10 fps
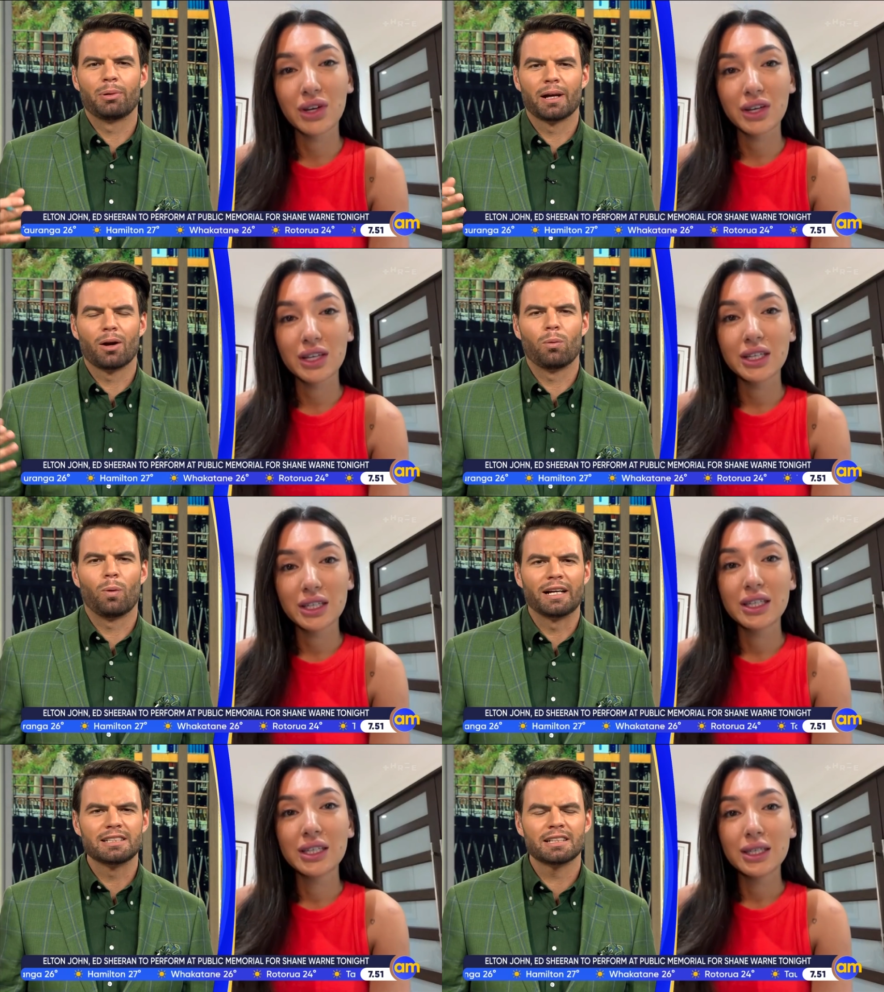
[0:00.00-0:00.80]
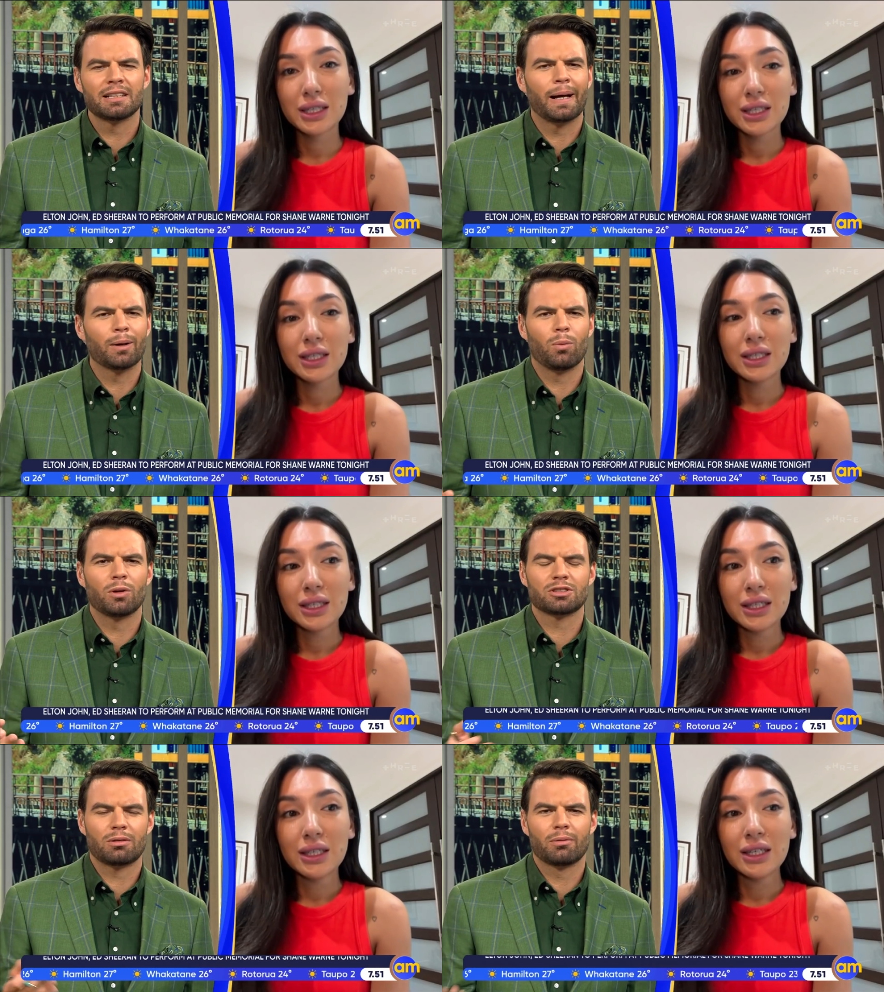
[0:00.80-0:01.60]
Speaker 1: being a waiter. Like,
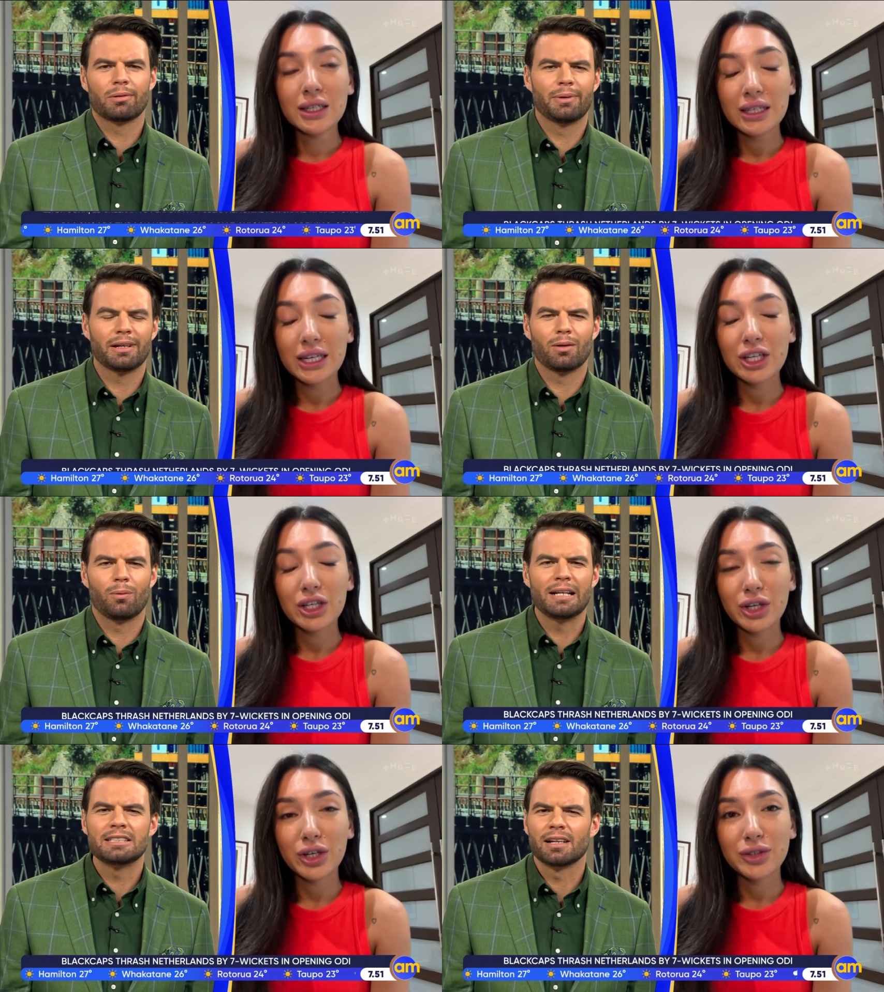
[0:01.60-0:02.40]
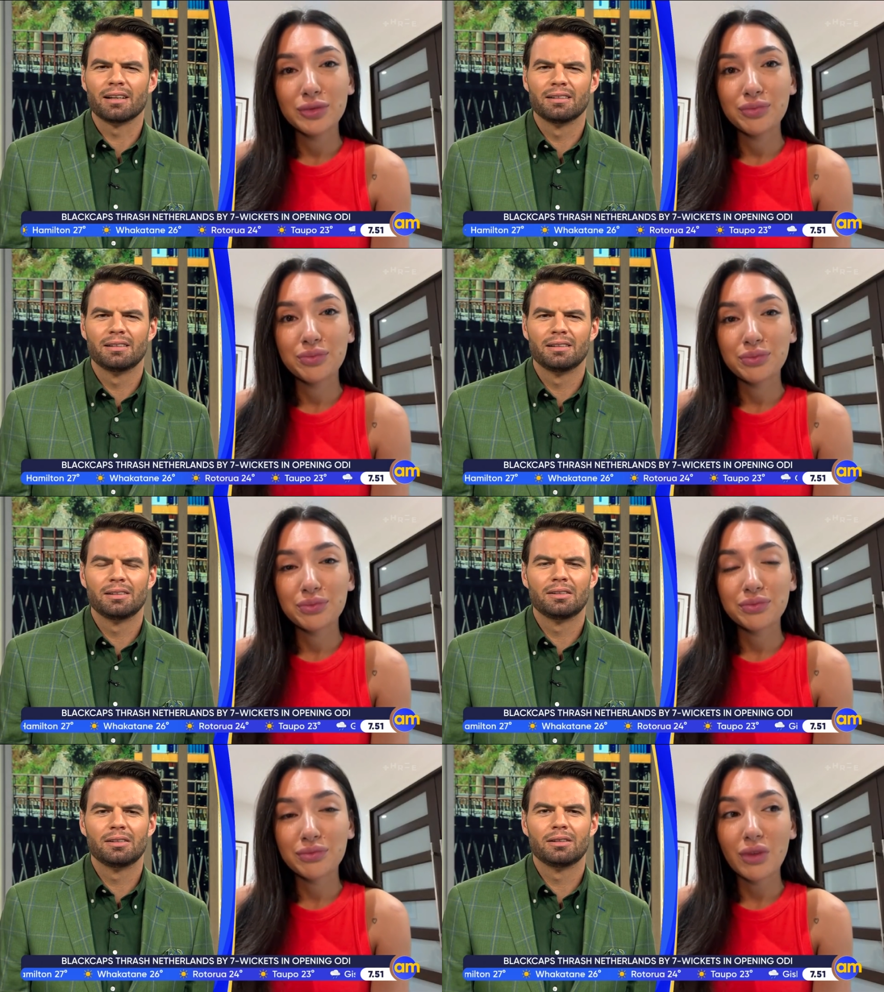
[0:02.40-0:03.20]
what's wrong with being a waiter?
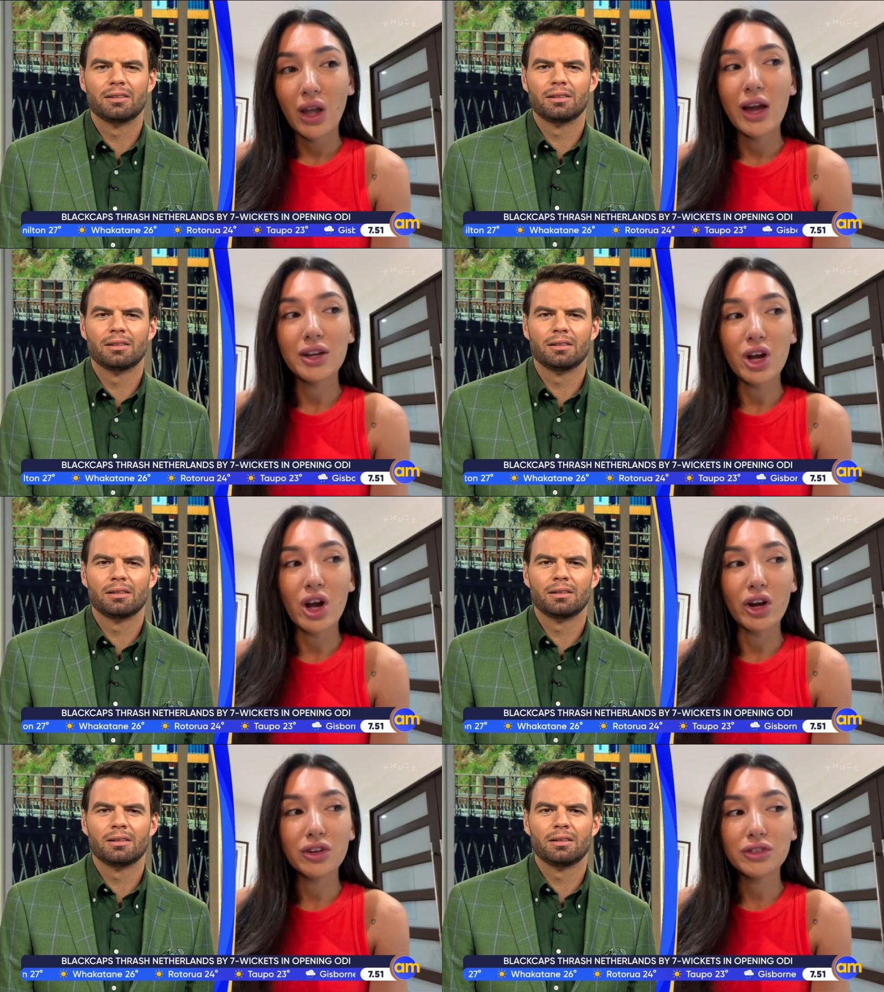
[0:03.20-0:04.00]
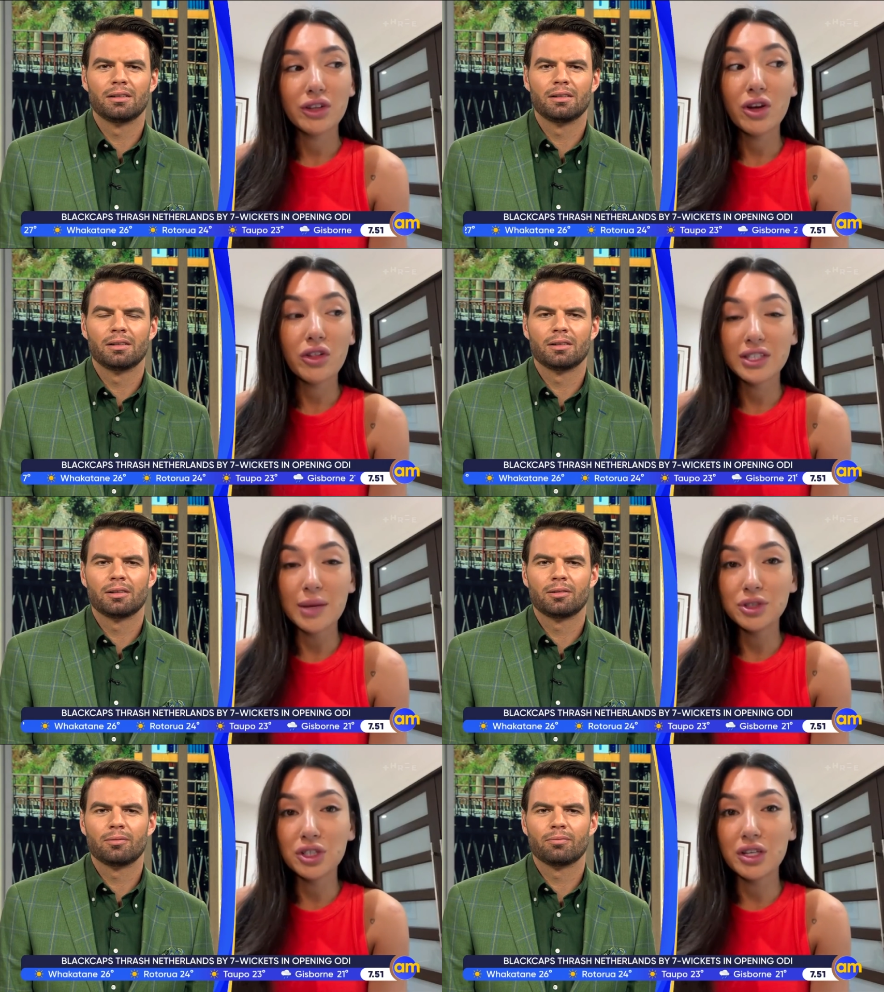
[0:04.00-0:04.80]
Speaker 2: I know. Oh, there's
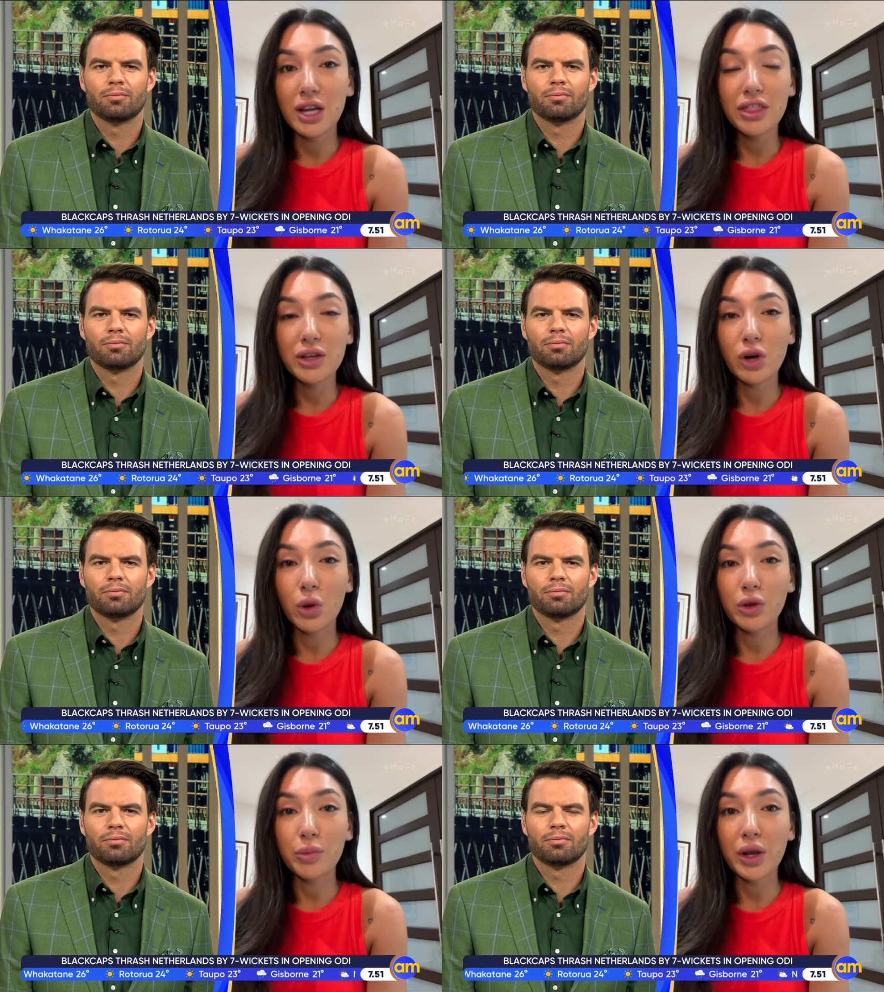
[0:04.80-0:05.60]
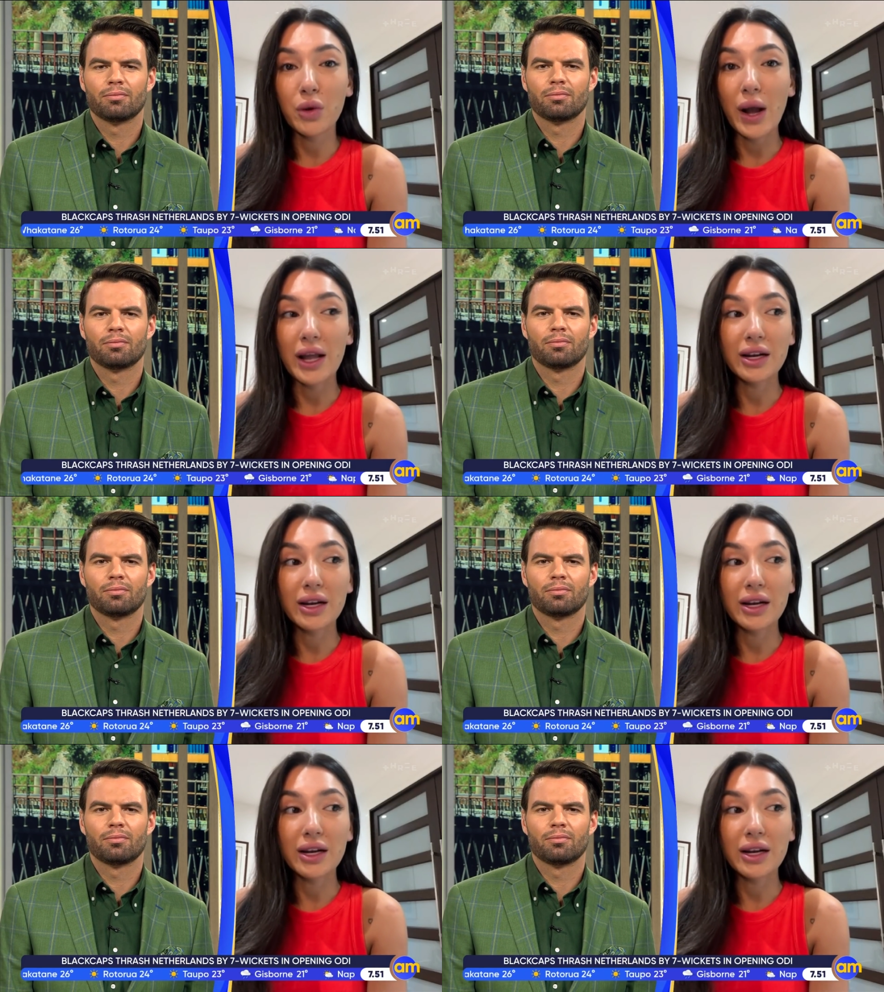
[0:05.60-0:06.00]
absolutely nothing wrong with being a waiter.